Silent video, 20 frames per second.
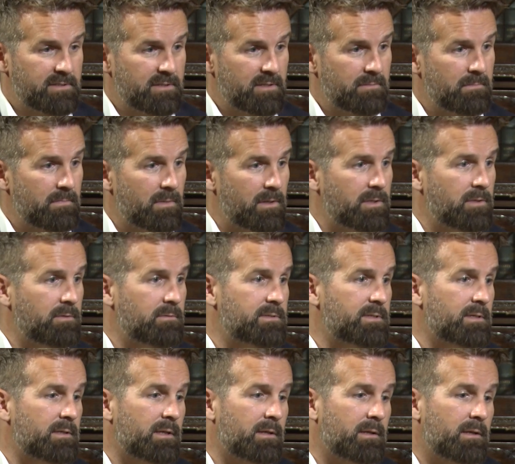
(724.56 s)
of them are
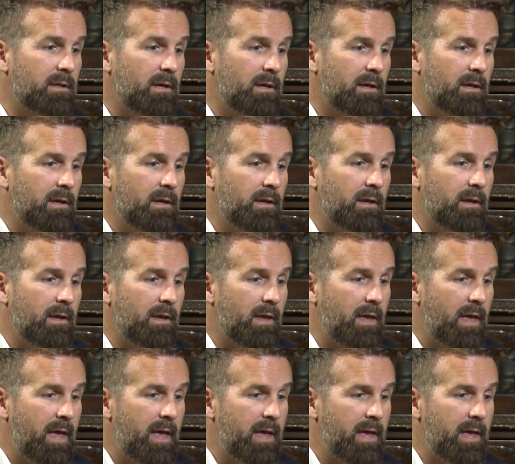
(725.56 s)
using
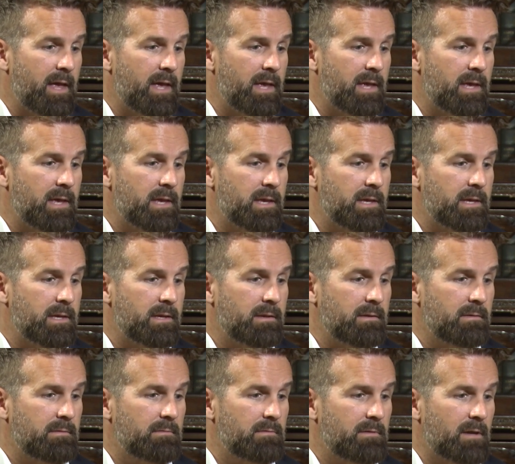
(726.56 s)
a
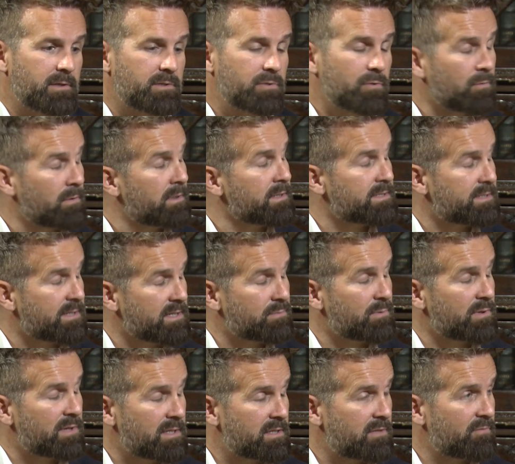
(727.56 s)
tool that sits
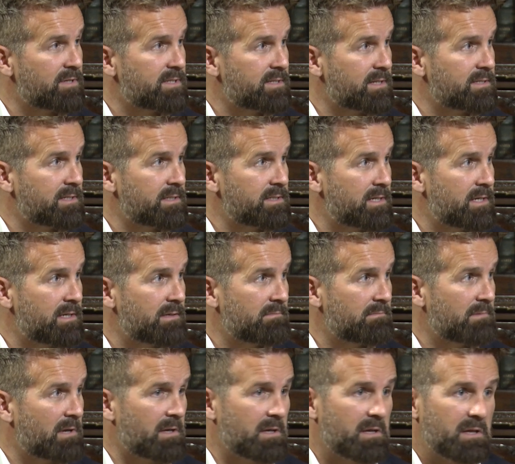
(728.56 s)
within 360T,
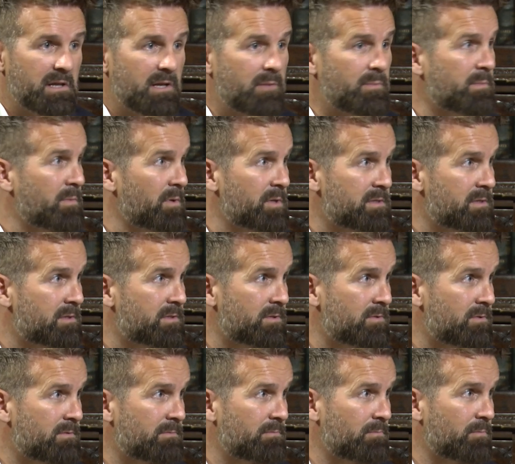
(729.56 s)
a limit monitor
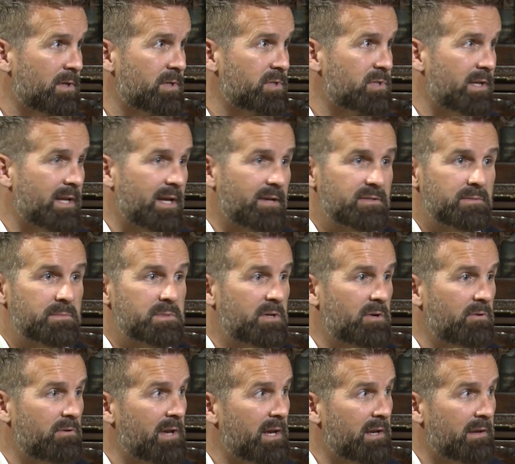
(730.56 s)
tool, which allows them to
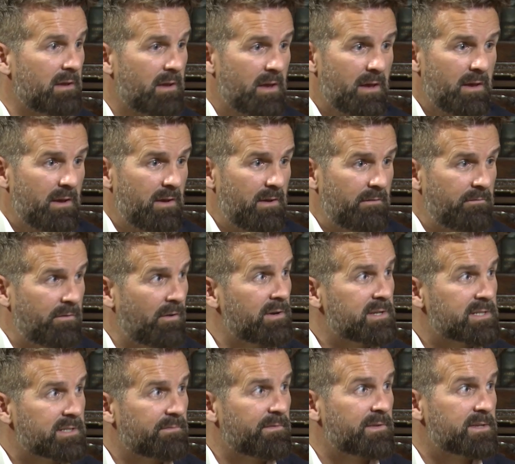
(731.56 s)
create very
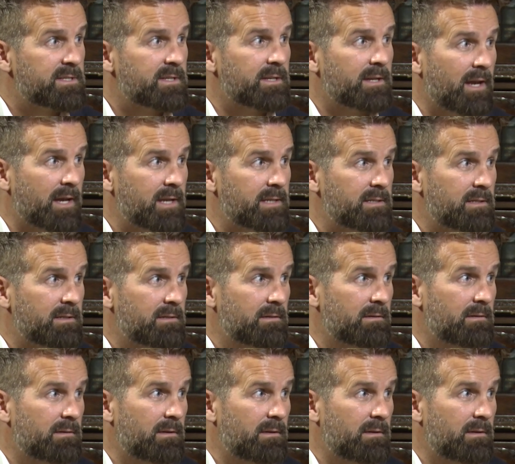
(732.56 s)
sophisticated,